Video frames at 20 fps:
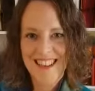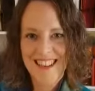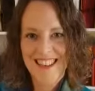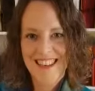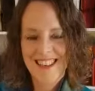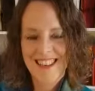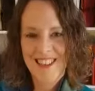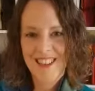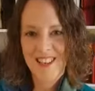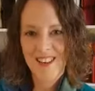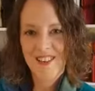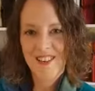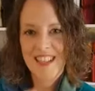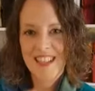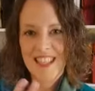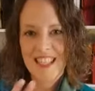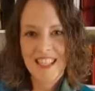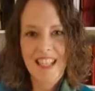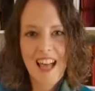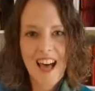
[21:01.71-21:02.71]
So it's
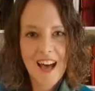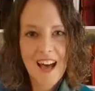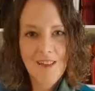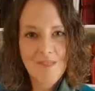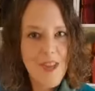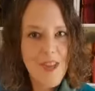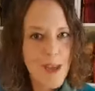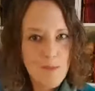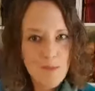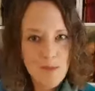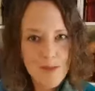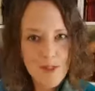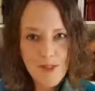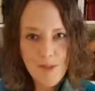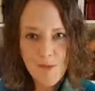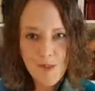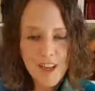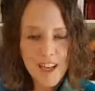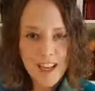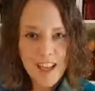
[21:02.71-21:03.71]
live April
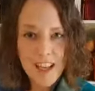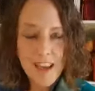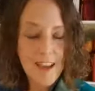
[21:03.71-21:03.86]
20,